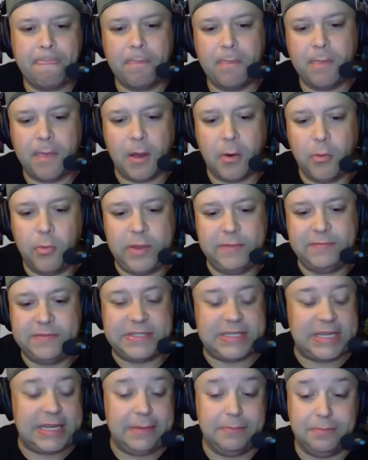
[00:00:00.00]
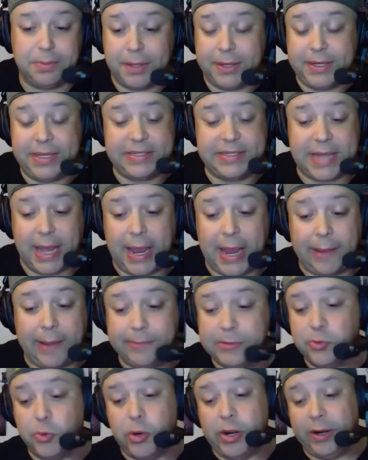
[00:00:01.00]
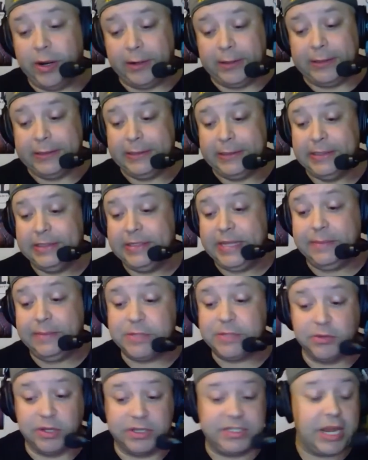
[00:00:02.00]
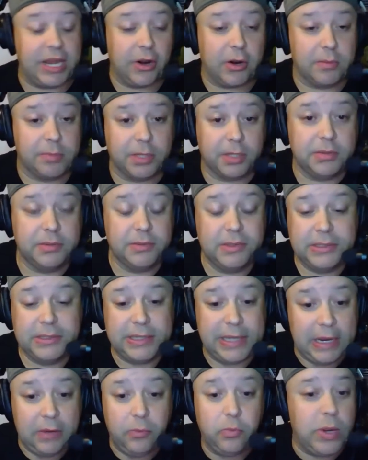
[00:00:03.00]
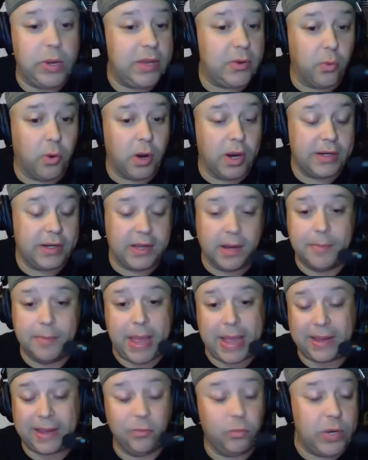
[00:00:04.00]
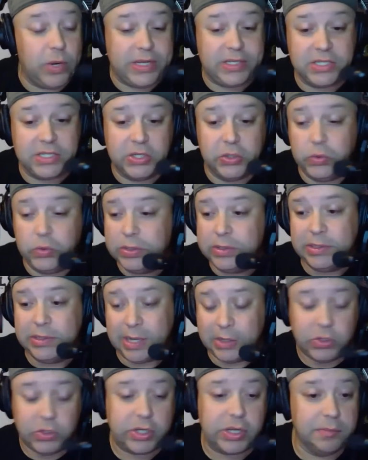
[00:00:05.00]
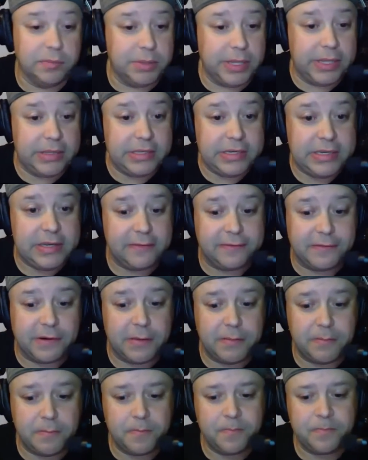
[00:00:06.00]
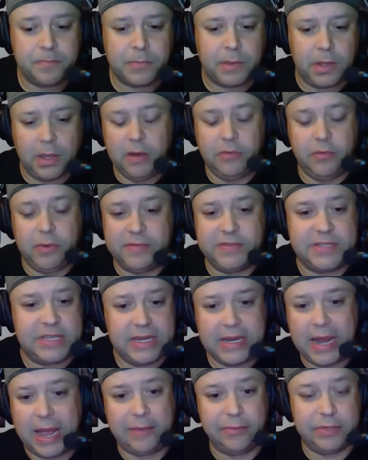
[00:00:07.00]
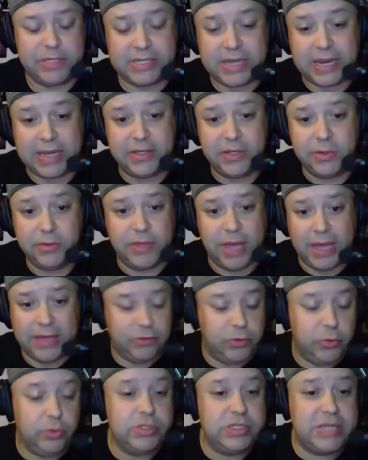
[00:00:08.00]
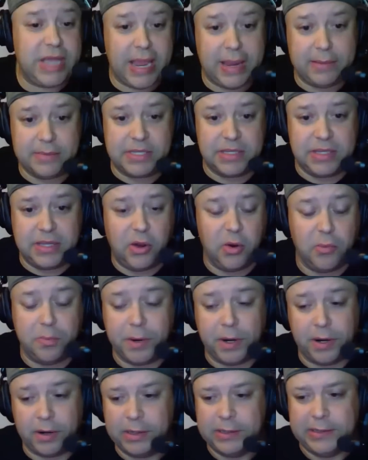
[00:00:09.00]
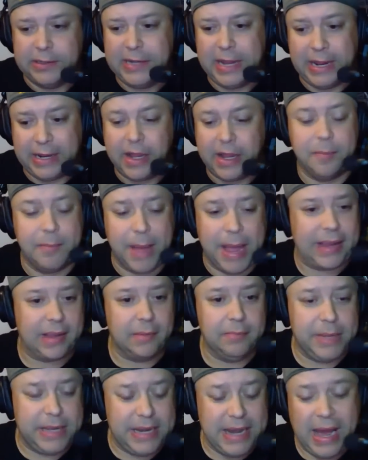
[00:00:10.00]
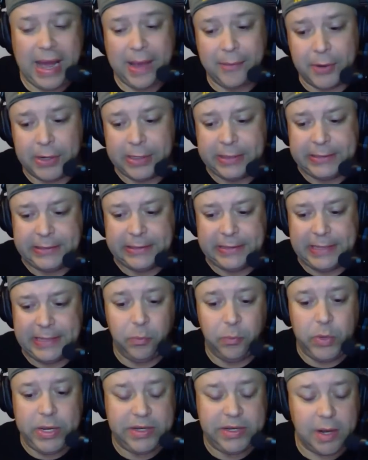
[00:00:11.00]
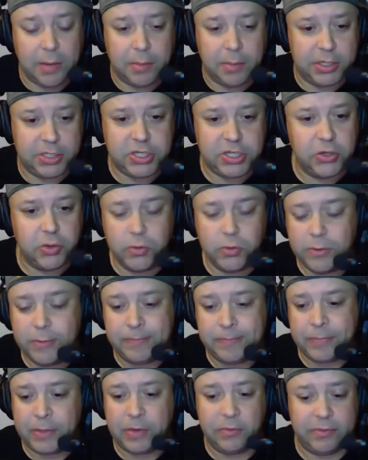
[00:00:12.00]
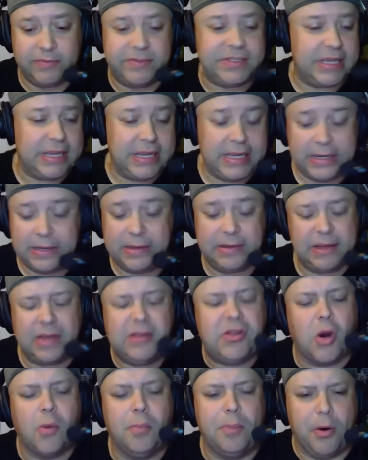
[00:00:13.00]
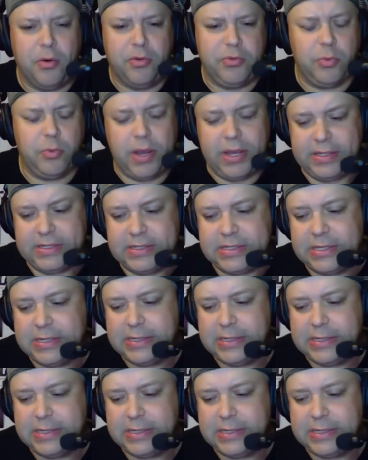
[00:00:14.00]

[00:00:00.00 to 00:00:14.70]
You know, we've seen plenty of times where teams will look terrible in week one, come back in week two, and look completely different. We've seen Iowa State do that, lose games in the opener, and come back and beat Iowa in week number two. We've seen it go both ways.